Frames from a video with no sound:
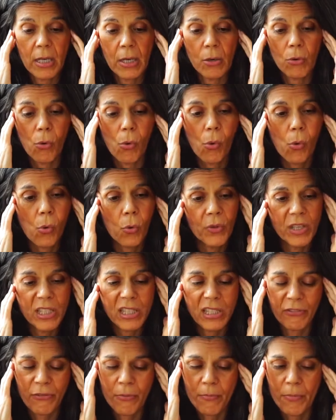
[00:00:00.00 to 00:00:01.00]
in all these
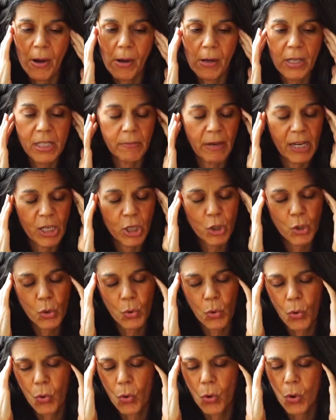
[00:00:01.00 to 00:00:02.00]
different parts, my
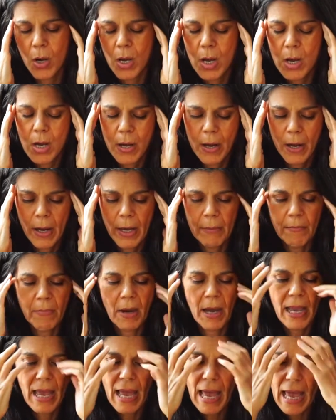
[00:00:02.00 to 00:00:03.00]
jaw, in my
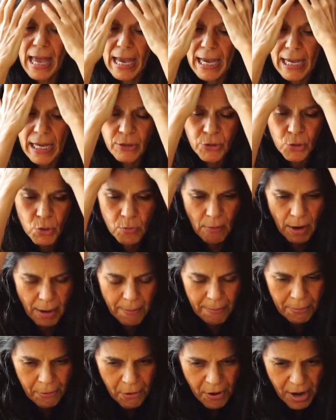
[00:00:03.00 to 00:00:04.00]
head, through my
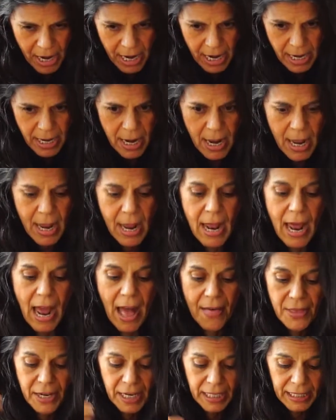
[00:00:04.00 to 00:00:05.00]
brain.
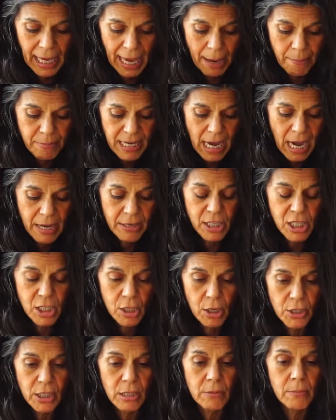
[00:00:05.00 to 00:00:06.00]
And then it came down and
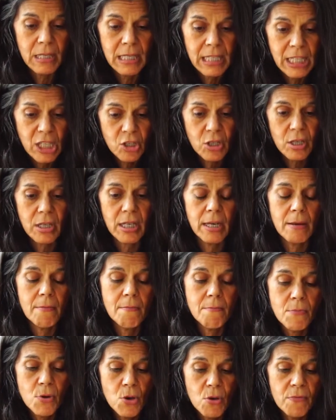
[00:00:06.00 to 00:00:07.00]
started literally
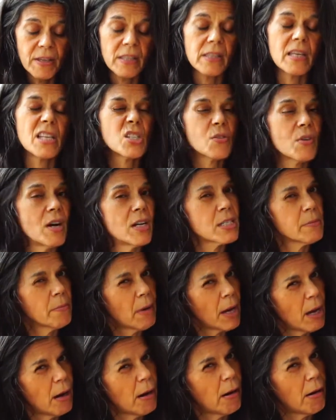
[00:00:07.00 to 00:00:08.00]
moving things around in
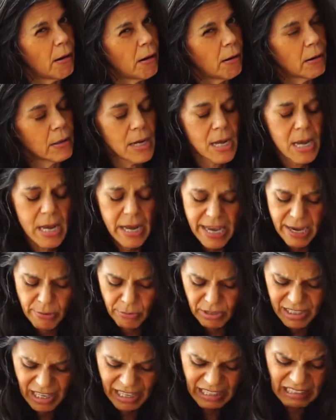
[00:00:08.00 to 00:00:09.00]
my heart. It
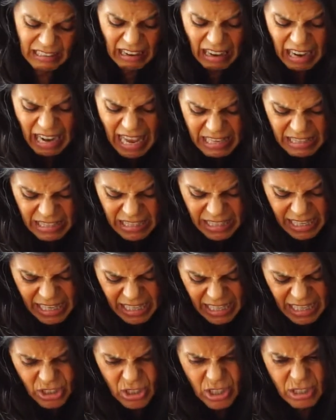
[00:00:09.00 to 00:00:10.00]
was like cleansing
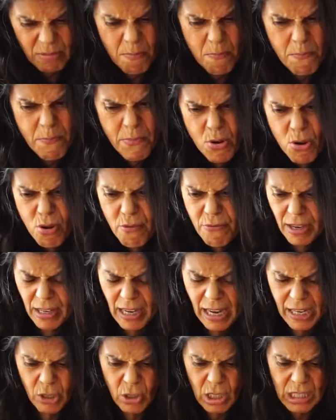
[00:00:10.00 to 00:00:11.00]
and just moving. I
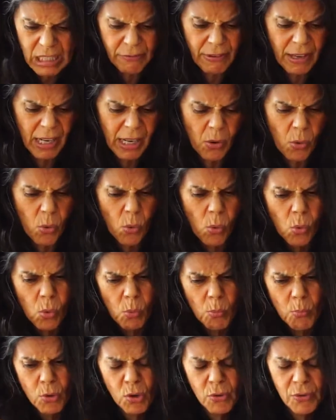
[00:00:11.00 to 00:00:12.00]
could just feel it all
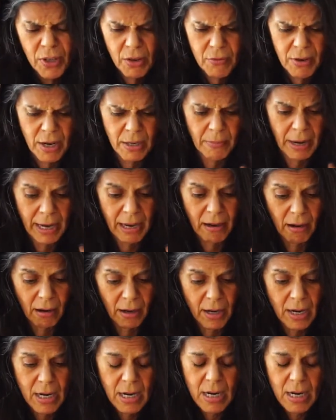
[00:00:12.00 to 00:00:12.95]
moving around my heart.